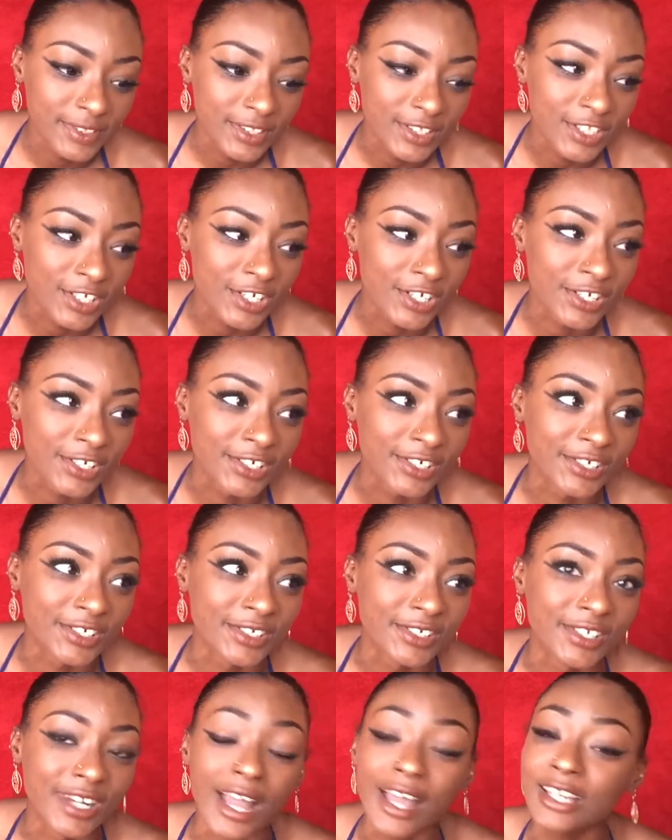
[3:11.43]

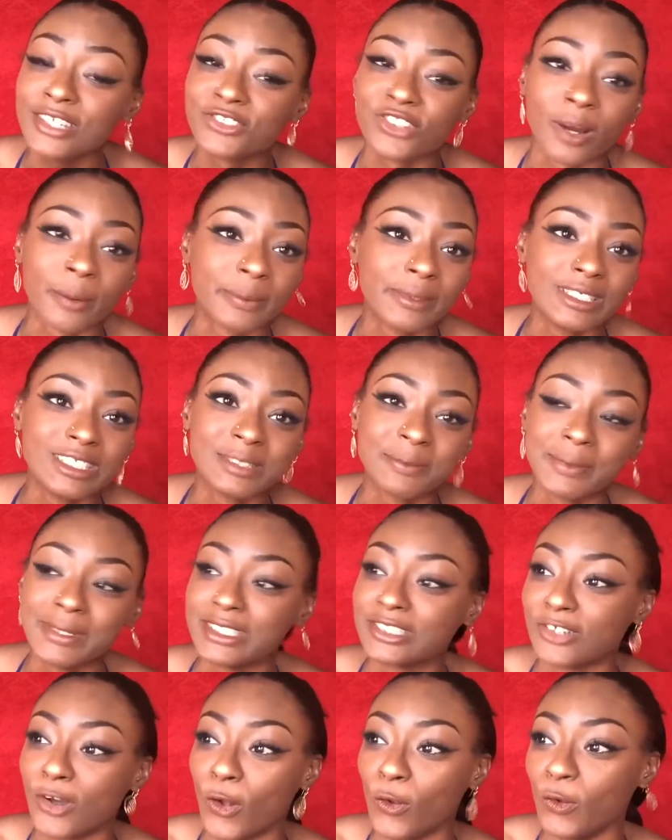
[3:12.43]
they're eye dropping
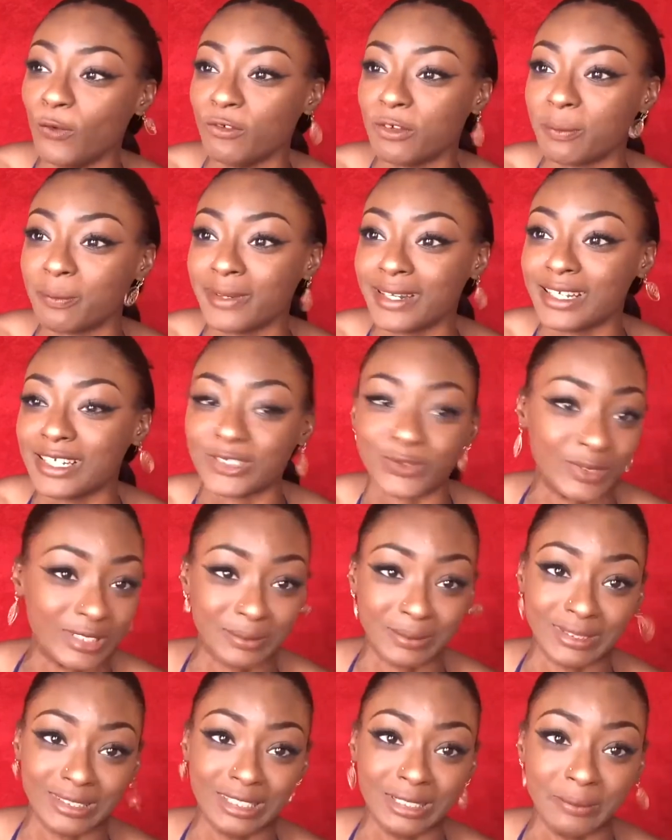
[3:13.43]
splits all over the place when
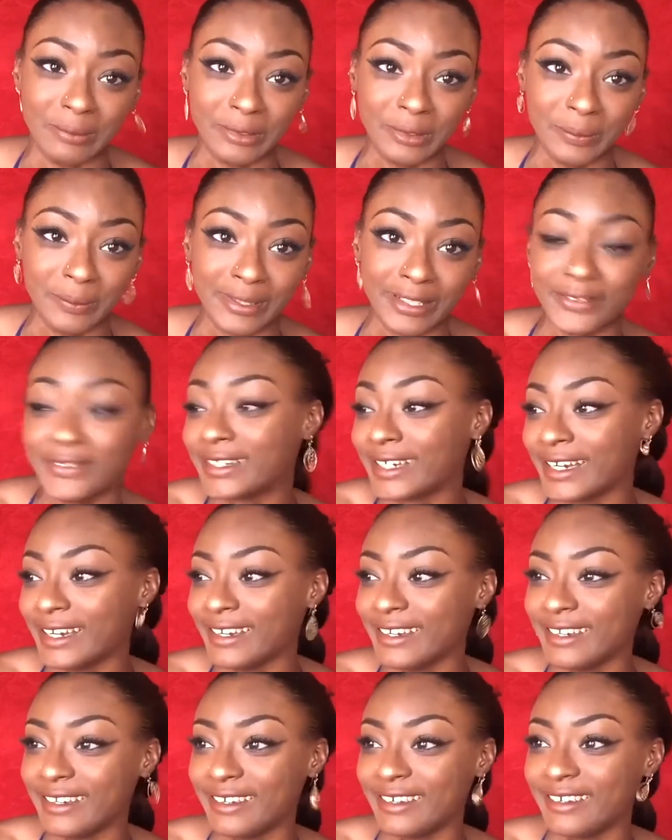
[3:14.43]
splitting the middle play, okay?